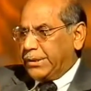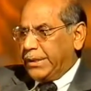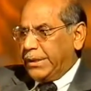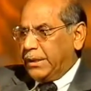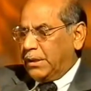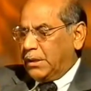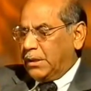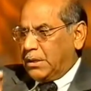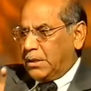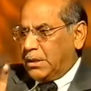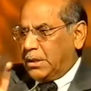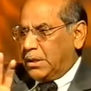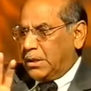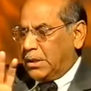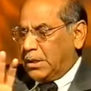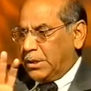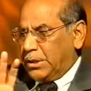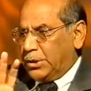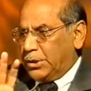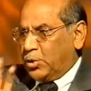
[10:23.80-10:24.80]
I think,
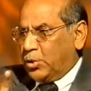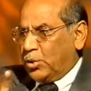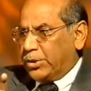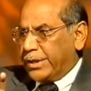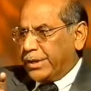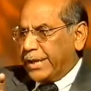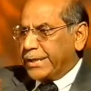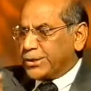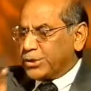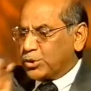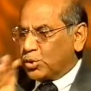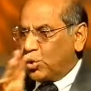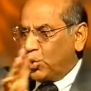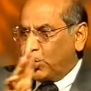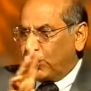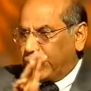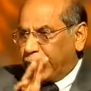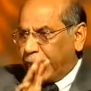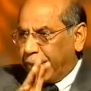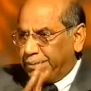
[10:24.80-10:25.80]
there is
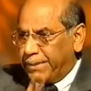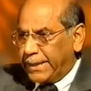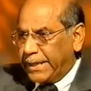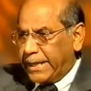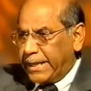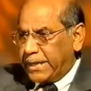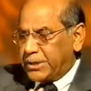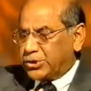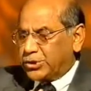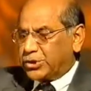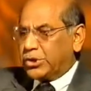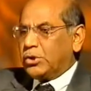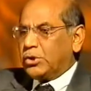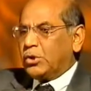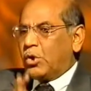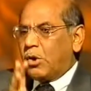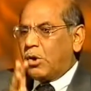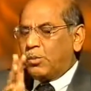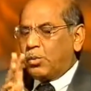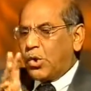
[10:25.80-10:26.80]
no
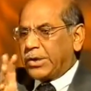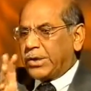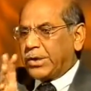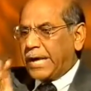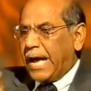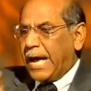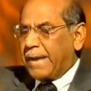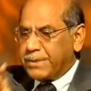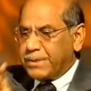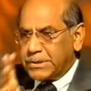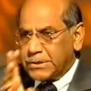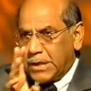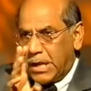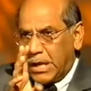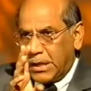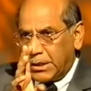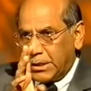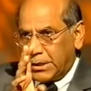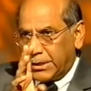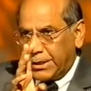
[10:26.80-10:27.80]
replication of what happens
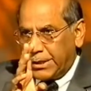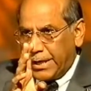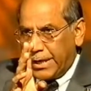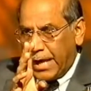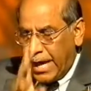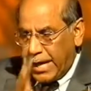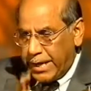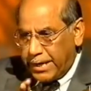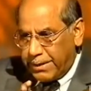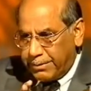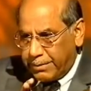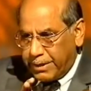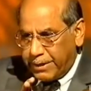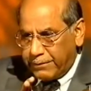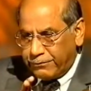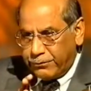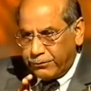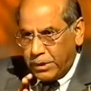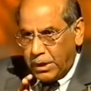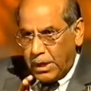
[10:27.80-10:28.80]
under the
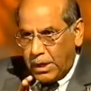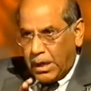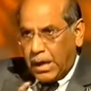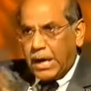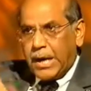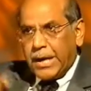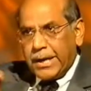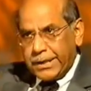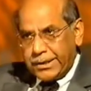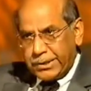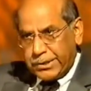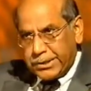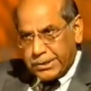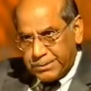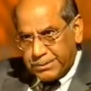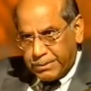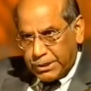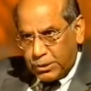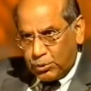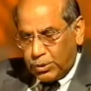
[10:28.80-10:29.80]
IMF in
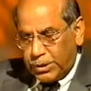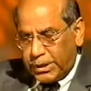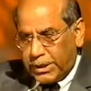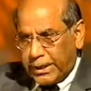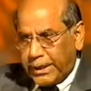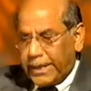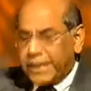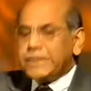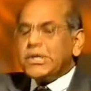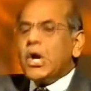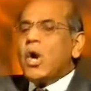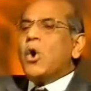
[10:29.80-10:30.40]
this particular case.